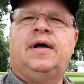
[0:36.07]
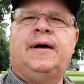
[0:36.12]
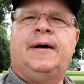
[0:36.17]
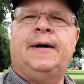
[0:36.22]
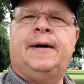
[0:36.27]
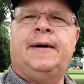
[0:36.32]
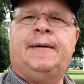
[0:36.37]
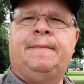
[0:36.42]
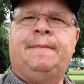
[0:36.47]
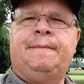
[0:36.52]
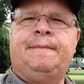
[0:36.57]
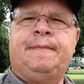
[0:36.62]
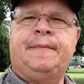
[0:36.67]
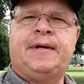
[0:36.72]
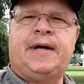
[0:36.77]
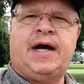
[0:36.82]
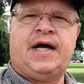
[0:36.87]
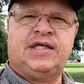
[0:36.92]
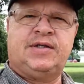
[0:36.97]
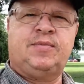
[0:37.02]
um,
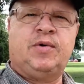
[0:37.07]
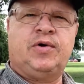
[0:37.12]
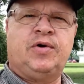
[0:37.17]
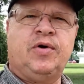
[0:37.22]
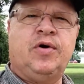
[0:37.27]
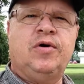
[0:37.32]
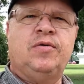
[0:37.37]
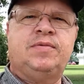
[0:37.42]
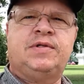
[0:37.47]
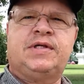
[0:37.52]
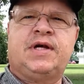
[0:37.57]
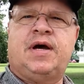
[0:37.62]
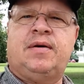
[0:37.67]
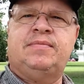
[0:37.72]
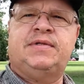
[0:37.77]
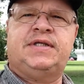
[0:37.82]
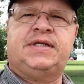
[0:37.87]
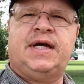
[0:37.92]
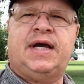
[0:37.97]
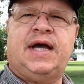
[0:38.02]
gospel groups
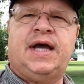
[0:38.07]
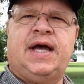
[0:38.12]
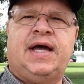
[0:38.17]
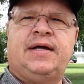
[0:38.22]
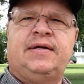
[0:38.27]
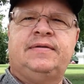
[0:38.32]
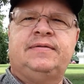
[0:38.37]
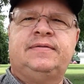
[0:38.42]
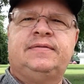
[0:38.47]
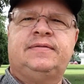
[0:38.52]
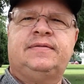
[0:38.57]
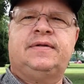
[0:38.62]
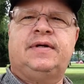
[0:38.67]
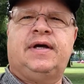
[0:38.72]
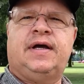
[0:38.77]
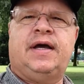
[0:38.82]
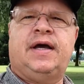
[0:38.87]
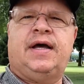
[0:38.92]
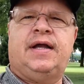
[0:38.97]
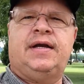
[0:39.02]
come sing
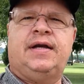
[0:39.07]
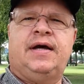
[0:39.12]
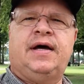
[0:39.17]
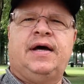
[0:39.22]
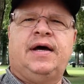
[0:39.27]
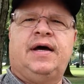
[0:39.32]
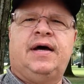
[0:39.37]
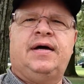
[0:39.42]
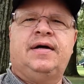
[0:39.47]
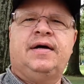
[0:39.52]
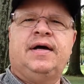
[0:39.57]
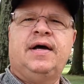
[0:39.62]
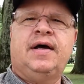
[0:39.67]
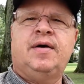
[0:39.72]
and uh,